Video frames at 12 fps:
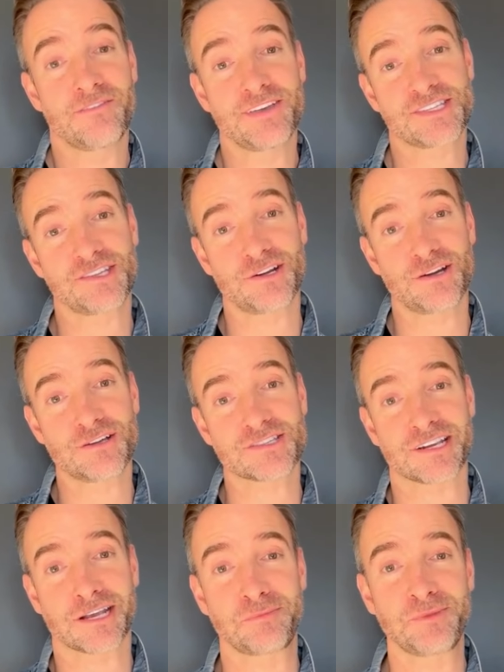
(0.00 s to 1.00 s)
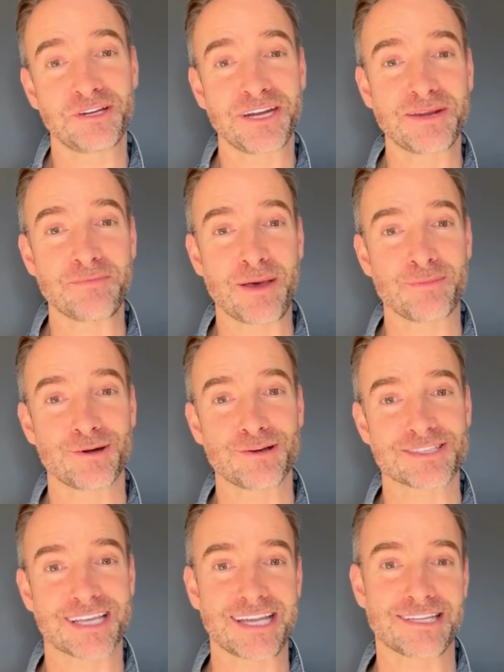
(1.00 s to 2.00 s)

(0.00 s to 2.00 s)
visitors and community members and get